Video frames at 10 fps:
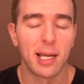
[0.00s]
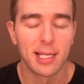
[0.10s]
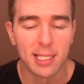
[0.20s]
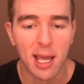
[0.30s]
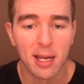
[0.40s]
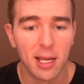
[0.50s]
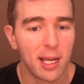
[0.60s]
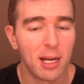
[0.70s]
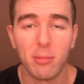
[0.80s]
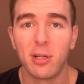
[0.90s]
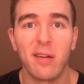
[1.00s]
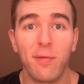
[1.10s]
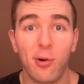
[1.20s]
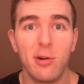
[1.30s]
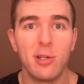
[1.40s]
like I said, and I'm looking
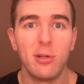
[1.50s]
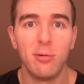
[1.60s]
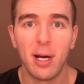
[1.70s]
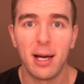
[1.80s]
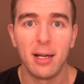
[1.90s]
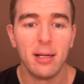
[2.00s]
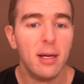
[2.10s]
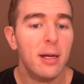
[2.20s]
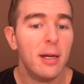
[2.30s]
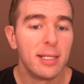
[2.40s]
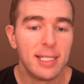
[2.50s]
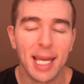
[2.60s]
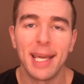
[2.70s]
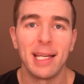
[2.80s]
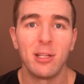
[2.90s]
forward to
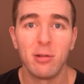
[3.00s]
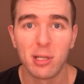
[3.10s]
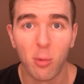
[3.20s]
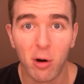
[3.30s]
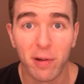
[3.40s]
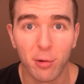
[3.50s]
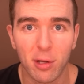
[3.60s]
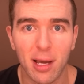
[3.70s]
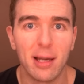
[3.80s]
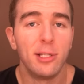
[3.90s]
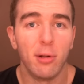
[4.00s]
digging into some more of it with you guys.